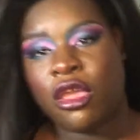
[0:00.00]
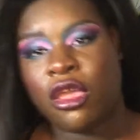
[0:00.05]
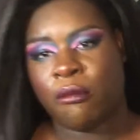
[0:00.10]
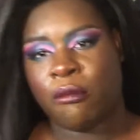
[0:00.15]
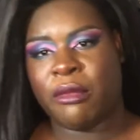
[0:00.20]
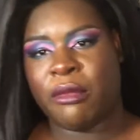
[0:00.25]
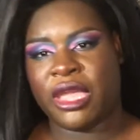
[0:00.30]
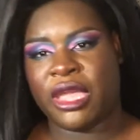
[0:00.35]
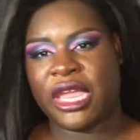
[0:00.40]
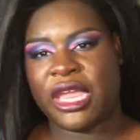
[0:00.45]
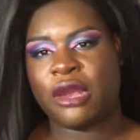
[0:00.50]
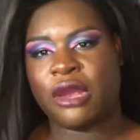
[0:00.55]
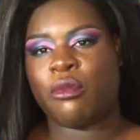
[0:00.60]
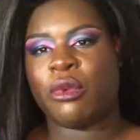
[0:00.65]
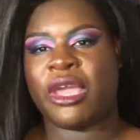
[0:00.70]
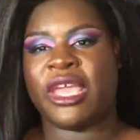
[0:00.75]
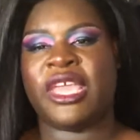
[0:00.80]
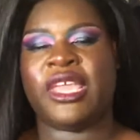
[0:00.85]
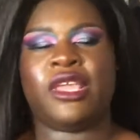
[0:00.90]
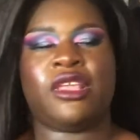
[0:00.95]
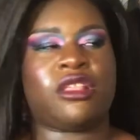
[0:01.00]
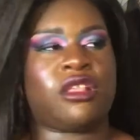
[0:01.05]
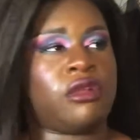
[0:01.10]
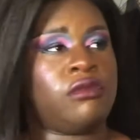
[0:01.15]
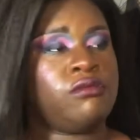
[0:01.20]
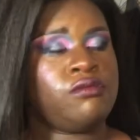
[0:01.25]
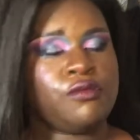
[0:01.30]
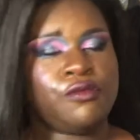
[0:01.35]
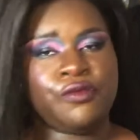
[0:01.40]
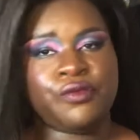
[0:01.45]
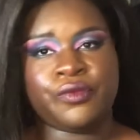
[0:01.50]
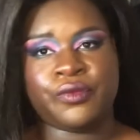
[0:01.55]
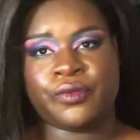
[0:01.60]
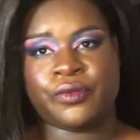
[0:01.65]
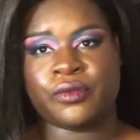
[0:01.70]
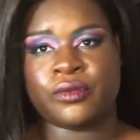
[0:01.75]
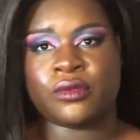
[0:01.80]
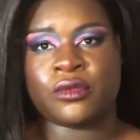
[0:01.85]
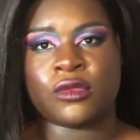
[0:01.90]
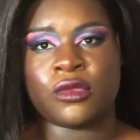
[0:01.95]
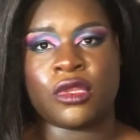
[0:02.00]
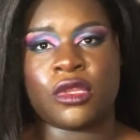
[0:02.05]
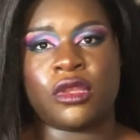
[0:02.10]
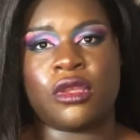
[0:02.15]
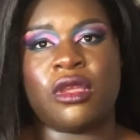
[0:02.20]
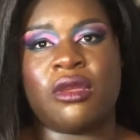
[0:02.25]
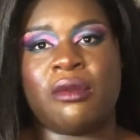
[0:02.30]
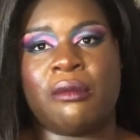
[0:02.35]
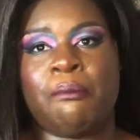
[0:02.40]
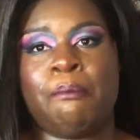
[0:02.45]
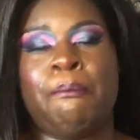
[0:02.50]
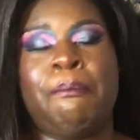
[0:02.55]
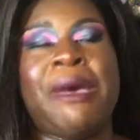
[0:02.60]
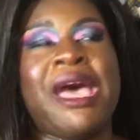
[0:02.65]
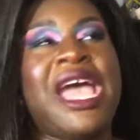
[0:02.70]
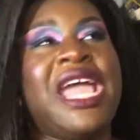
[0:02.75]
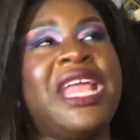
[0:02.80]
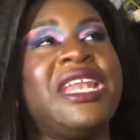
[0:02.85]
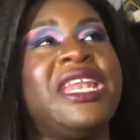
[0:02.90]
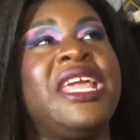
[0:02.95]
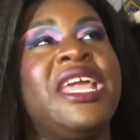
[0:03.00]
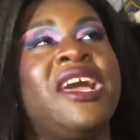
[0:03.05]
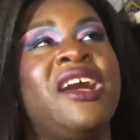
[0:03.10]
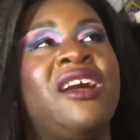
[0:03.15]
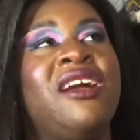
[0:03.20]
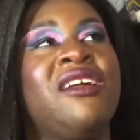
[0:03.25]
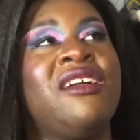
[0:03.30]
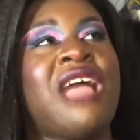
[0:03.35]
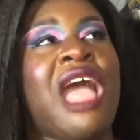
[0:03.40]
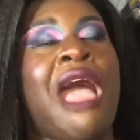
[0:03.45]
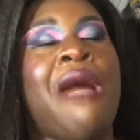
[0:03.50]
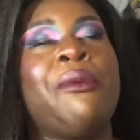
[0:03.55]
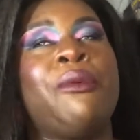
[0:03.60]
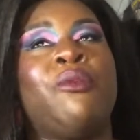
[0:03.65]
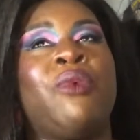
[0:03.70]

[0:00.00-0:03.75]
But anyways, back there, I was